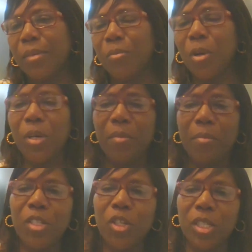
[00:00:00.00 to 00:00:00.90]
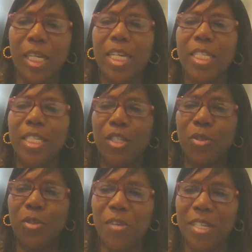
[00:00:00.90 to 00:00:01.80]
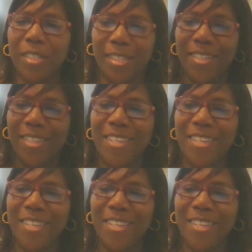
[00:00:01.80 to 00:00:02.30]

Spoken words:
what were the major challenges you faced